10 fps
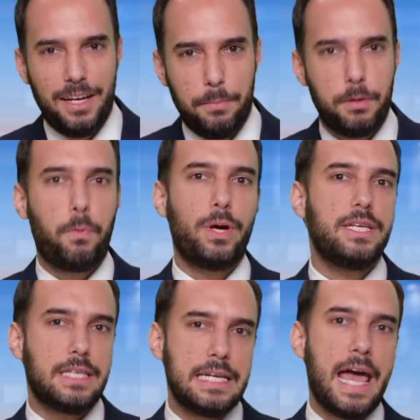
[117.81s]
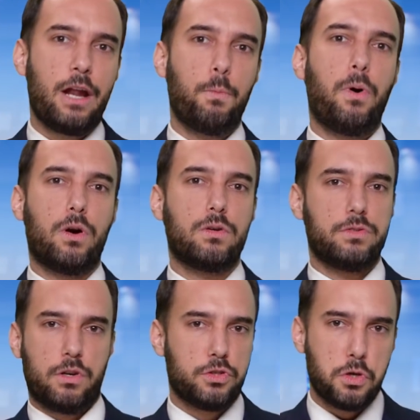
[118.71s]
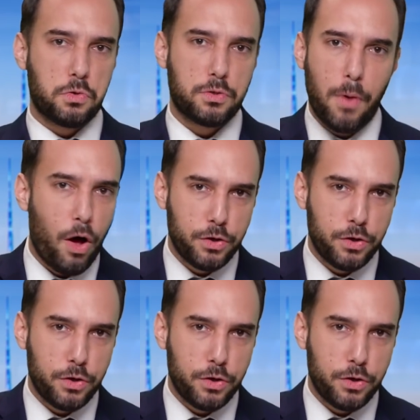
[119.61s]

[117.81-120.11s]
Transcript: But the point is, nanoparticles are so small